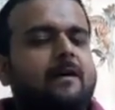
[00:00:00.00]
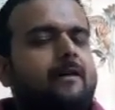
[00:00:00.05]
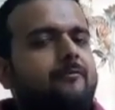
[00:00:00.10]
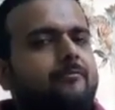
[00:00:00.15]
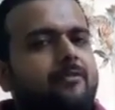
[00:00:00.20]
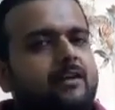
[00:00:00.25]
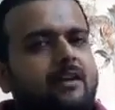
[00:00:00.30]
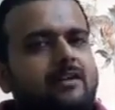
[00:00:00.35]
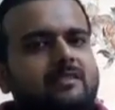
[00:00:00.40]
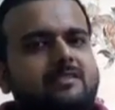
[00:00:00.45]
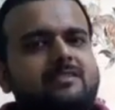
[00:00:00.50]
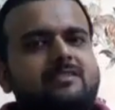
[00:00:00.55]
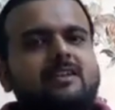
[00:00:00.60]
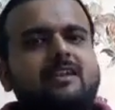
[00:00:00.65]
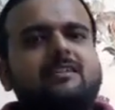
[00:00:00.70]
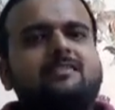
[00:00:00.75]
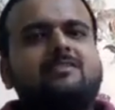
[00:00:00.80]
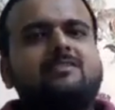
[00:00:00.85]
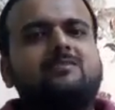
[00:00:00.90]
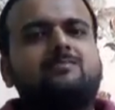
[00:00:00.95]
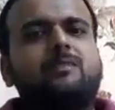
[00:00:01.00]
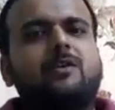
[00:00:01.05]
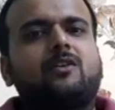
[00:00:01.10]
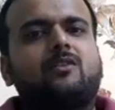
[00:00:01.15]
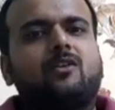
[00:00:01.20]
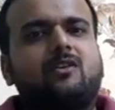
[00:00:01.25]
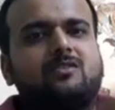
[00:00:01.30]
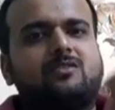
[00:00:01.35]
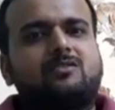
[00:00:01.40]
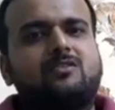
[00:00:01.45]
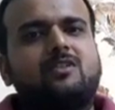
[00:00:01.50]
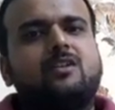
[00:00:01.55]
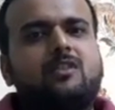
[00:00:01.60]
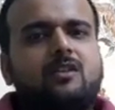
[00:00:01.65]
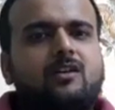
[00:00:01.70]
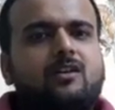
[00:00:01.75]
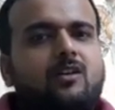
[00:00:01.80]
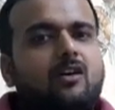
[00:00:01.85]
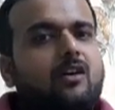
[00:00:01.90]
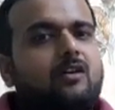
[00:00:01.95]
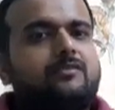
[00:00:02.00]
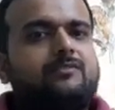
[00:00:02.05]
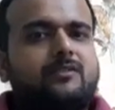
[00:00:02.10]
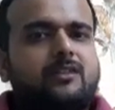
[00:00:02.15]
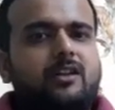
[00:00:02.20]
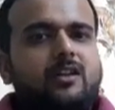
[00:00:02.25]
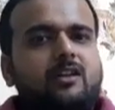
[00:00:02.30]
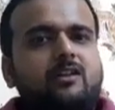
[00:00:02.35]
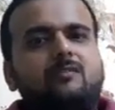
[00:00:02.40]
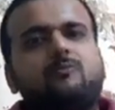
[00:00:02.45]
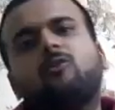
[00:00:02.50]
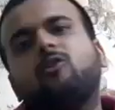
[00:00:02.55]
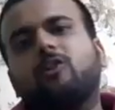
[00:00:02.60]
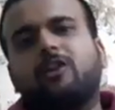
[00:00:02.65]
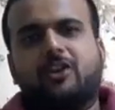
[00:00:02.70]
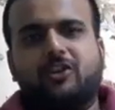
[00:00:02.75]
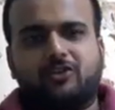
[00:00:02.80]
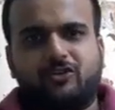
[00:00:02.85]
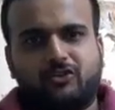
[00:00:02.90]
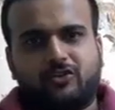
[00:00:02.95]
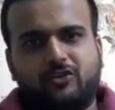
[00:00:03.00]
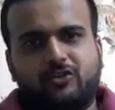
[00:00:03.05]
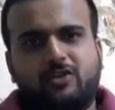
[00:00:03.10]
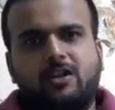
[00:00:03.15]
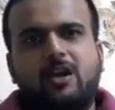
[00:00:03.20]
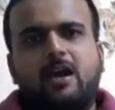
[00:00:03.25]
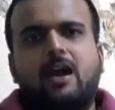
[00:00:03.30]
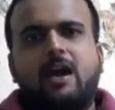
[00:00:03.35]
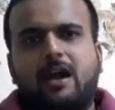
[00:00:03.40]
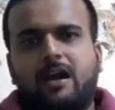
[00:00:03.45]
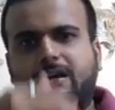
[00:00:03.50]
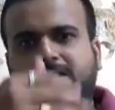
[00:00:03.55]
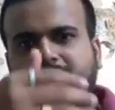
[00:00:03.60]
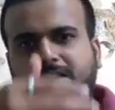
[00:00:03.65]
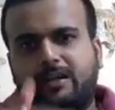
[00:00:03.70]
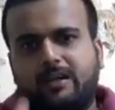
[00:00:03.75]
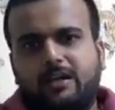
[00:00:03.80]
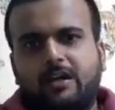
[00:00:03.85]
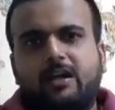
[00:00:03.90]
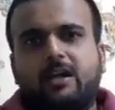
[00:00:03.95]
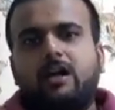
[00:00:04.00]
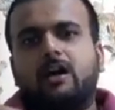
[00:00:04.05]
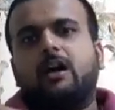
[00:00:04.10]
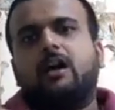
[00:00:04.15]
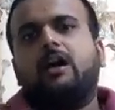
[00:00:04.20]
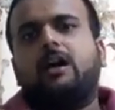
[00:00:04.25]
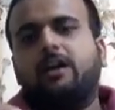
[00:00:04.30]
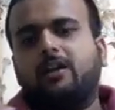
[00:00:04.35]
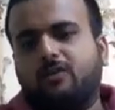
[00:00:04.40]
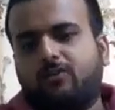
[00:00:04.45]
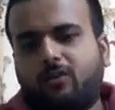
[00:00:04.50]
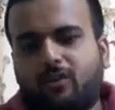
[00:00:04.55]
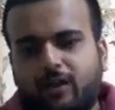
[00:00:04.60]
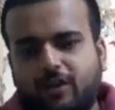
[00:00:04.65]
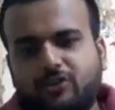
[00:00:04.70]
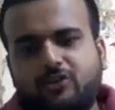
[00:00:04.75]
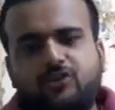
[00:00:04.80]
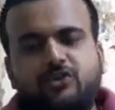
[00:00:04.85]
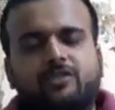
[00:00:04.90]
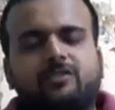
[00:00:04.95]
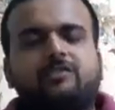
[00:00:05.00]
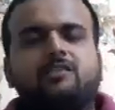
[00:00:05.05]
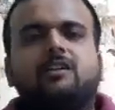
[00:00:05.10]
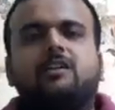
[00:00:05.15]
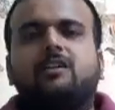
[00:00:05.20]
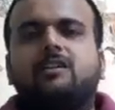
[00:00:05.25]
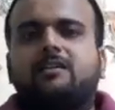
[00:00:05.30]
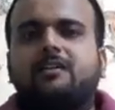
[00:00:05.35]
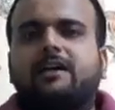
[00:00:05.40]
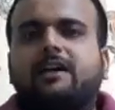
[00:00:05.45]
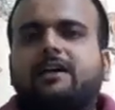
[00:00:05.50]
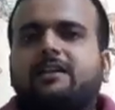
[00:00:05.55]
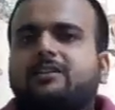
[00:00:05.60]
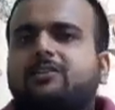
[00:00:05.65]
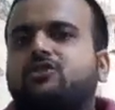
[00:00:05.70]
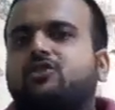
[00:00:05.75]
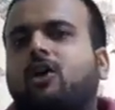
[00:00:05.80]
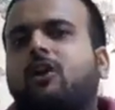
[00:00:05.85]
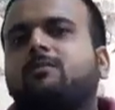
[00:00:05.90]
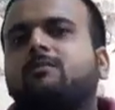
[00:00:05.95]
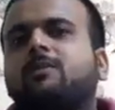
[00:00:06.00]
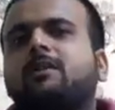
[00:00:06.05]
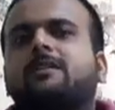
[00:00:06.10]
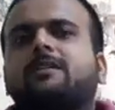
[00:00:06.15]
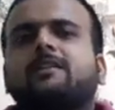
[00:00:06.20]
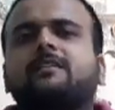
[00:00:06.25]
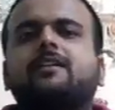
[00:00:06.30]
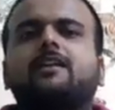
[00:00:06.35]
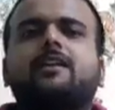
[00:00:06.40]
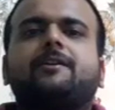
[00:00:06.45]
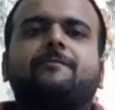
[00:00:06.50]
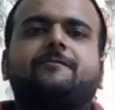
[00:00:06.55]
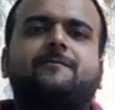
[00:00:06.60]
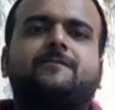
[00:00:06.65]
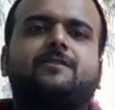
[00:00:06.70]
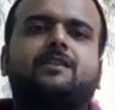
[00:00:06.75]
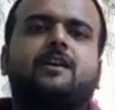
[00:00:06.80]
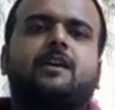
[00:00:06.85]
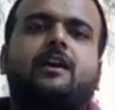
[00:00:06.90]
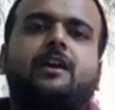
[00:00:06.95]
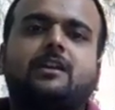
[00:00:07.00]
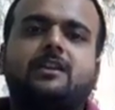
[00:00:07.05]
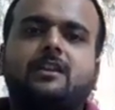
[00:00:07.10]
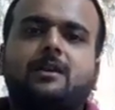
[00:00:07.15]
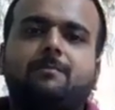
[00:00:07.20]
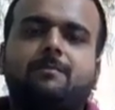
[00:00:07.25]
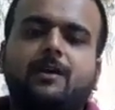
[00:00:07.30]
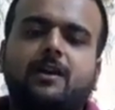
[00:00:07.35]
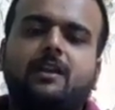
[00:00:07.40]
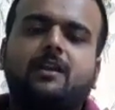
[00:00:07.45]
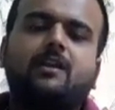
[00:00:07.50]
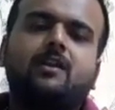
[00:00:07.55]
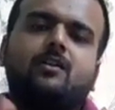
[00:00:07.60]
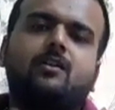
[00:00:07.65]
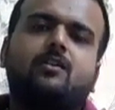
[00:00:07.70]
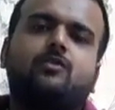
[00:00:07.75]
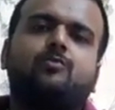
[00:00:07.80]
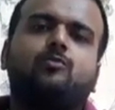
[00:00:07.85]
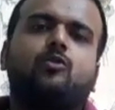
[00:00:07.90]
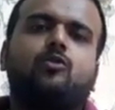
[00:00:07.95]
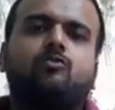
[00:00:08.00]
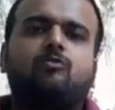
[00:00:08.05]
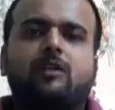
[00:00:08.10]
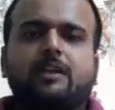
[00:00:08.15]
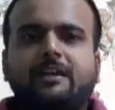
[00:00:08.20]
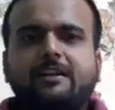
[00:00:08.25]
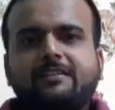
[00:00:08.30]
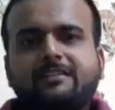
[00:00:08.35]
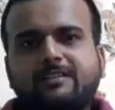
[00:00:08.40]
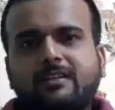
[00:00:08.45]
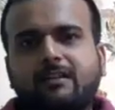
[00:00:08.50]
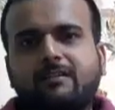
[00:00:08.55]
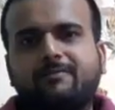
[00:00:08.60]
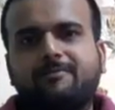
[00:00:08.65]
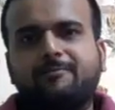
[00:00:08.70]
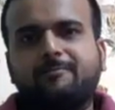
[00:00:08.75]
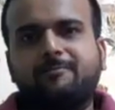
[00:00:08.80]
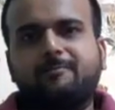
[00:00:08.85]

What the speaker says: We understand this because of the invocation and the introduction that John Milton gives in the beginning of book 1 itself.